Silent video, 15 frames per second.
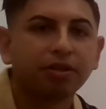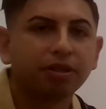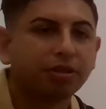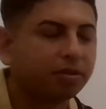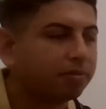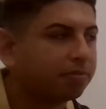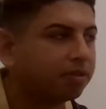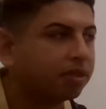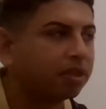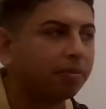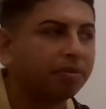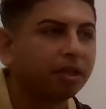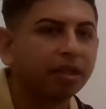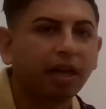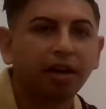You just
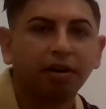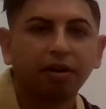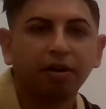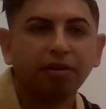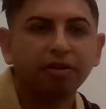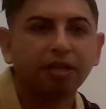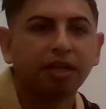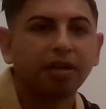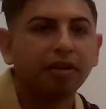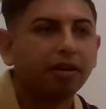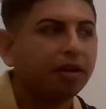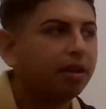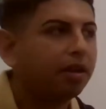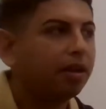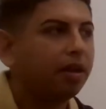something that occurs. And
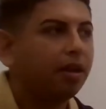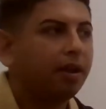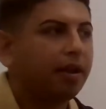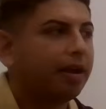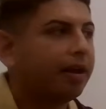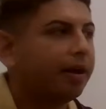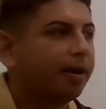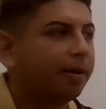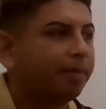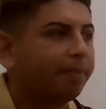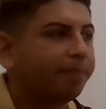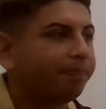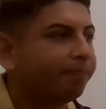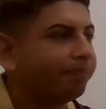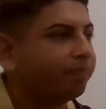
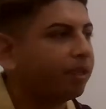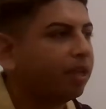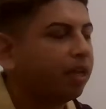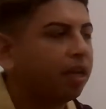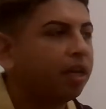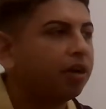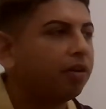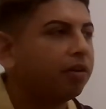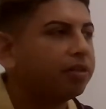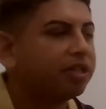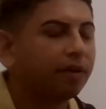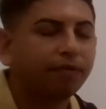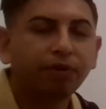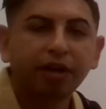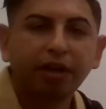um,
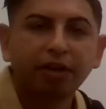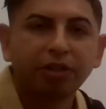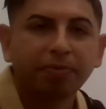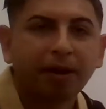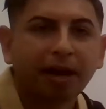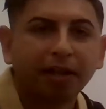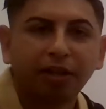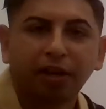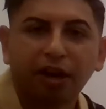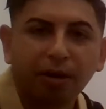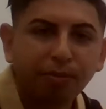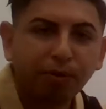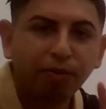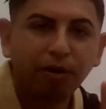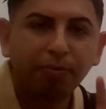several years back, the
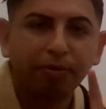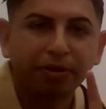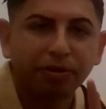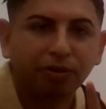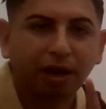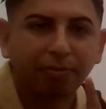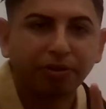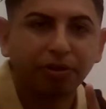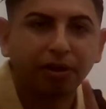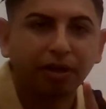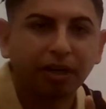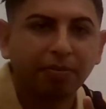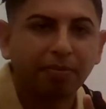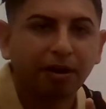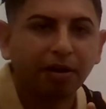number one prescribed
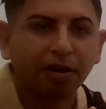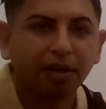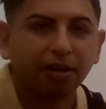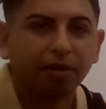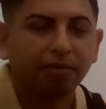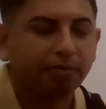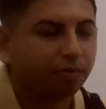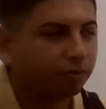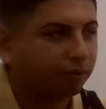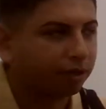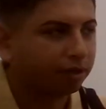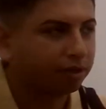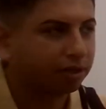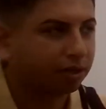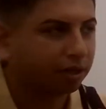drug in America
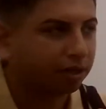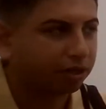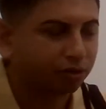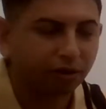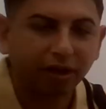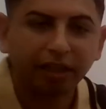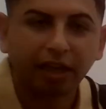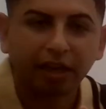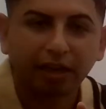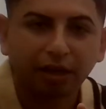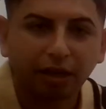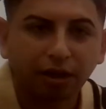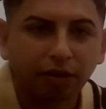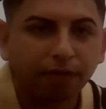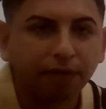was a drug that
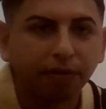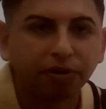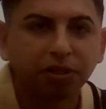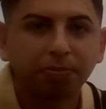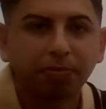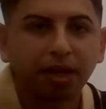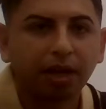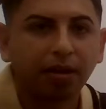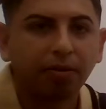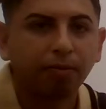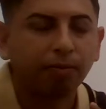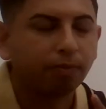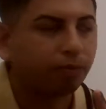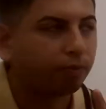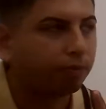you folks may
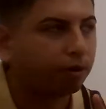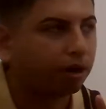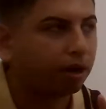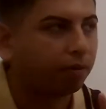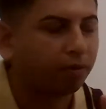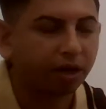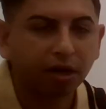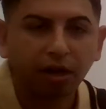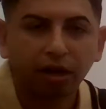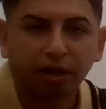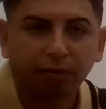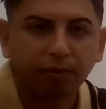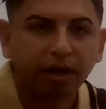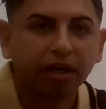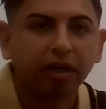
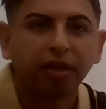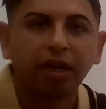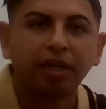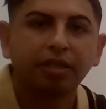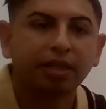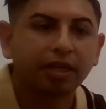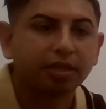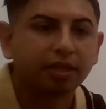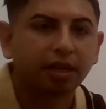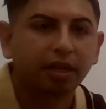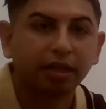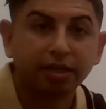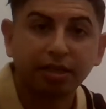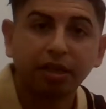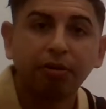recall and recognize as
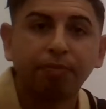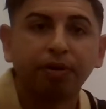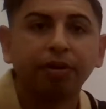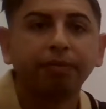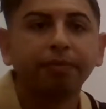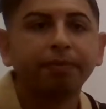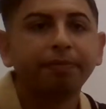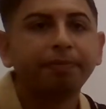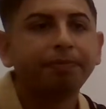lisinopril.